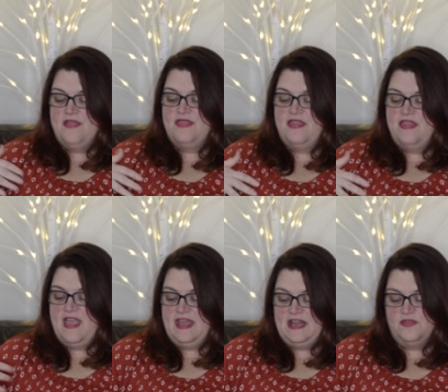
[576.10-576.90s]

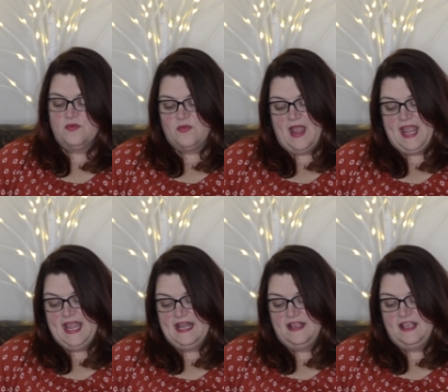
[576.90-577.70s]
Then on the
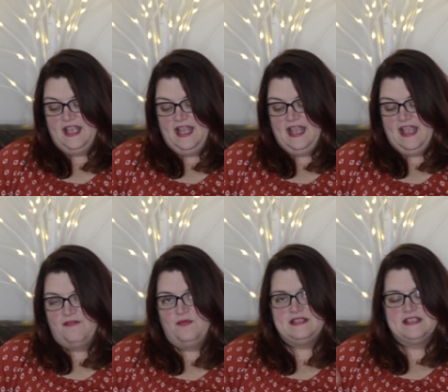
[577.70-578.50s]
right,
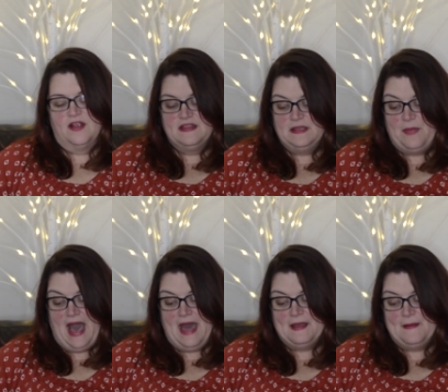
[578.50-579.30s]
if we start at the
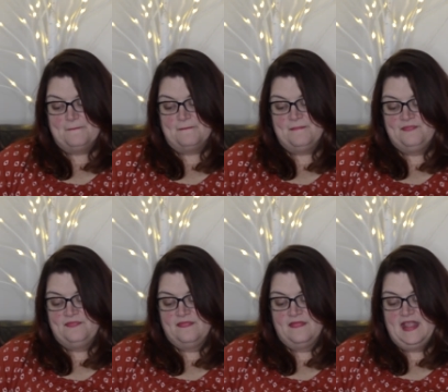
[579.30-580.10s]
bottom,
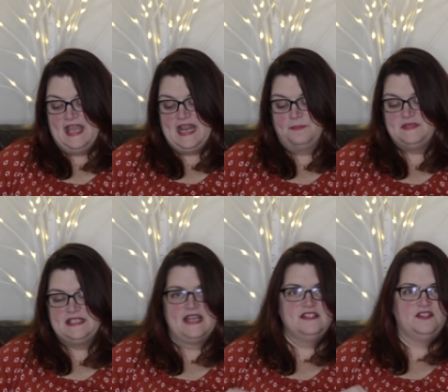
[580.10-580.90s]
inept
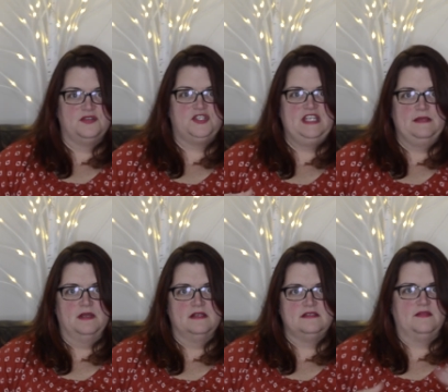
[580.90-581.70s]
set is
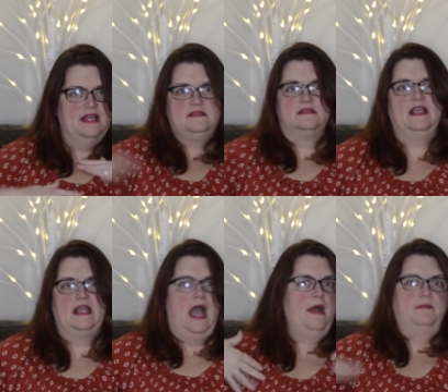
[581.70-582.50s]
Toshiba. So that's
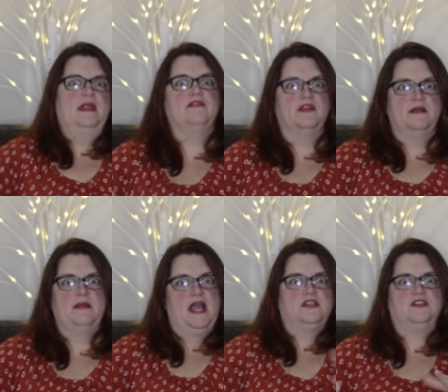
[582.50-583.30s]
like, I'm never going to
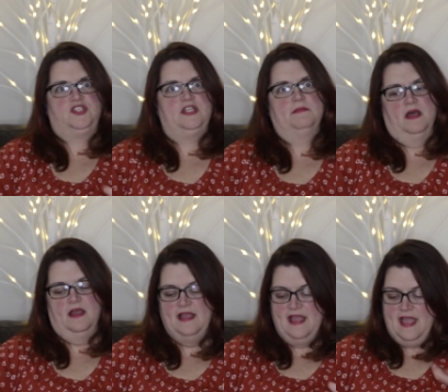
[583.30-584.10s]
buy a
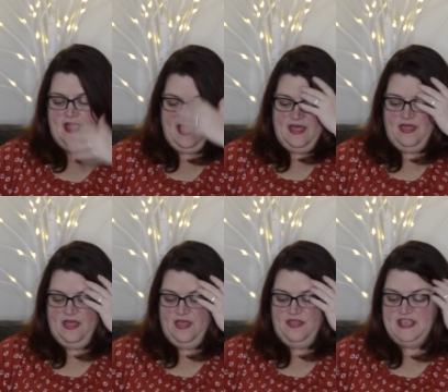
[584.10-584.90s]
Toshiba.
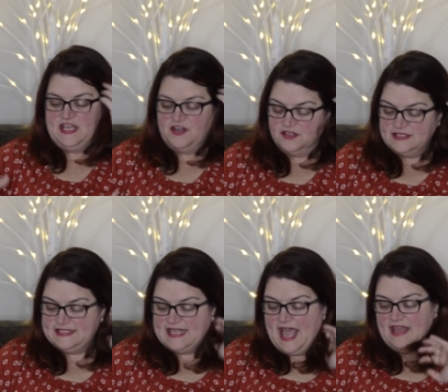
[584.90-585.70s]
The inert
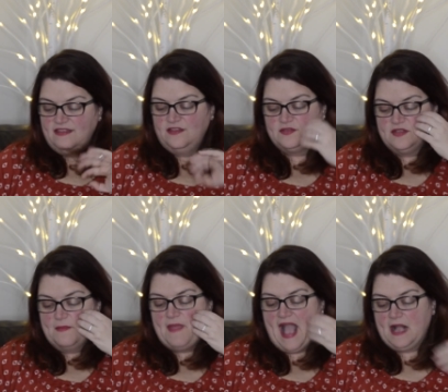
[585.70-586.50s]
set, those are
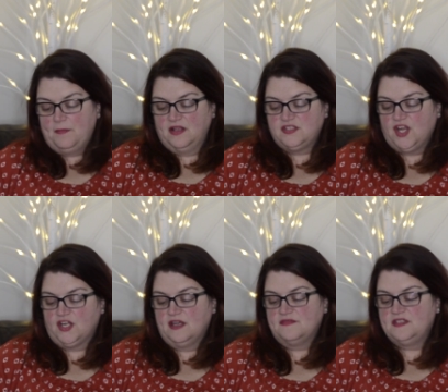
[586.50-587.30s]
the backup
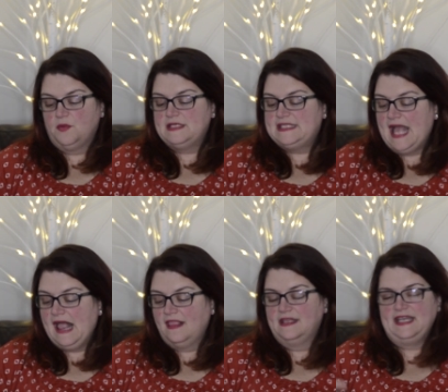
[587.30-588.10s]
alternatives. So a
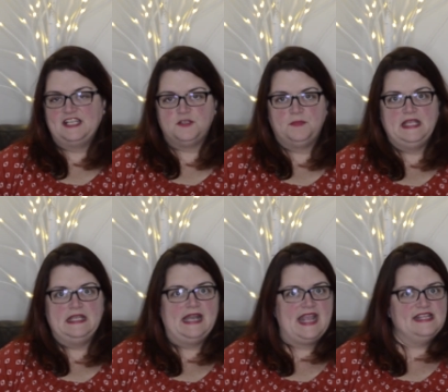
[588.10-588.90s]
Dell, an
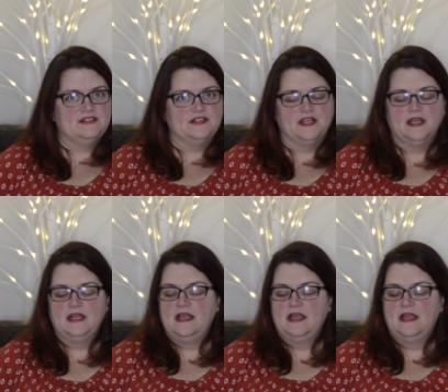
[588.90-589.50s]
HP, an Acer.